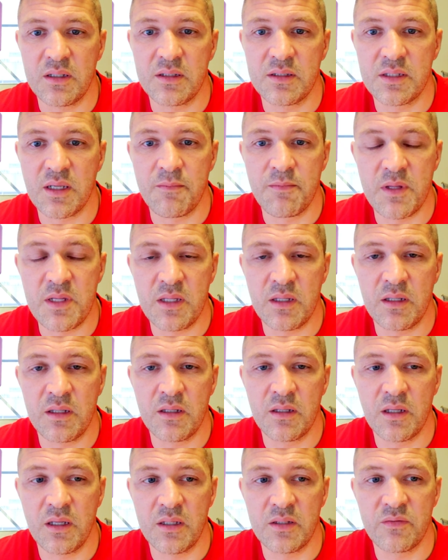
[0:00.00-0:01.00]

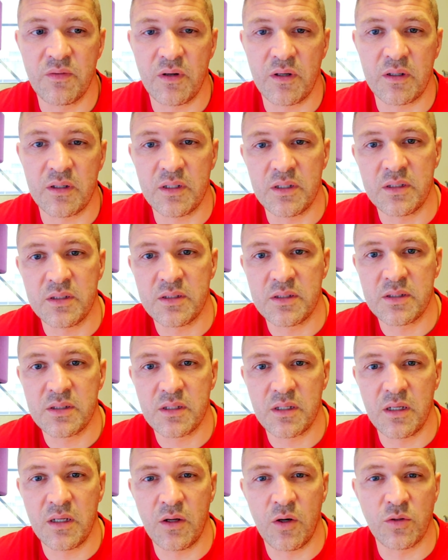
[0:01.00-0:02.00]
something as far as
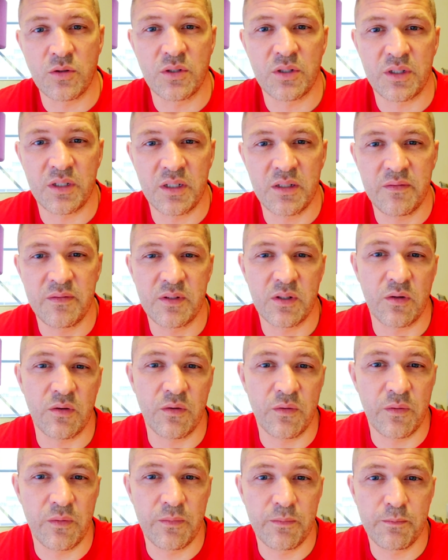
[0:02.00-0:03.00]
an alternative,
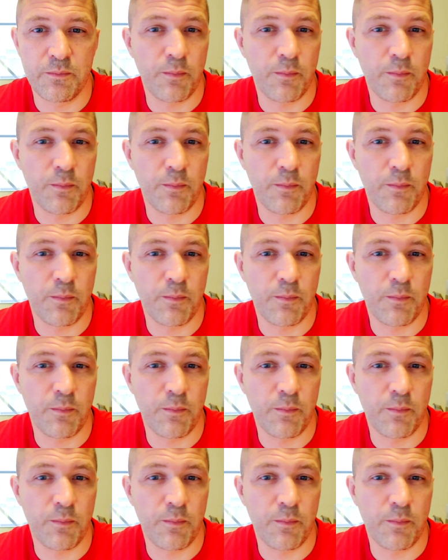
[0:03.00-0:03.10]
so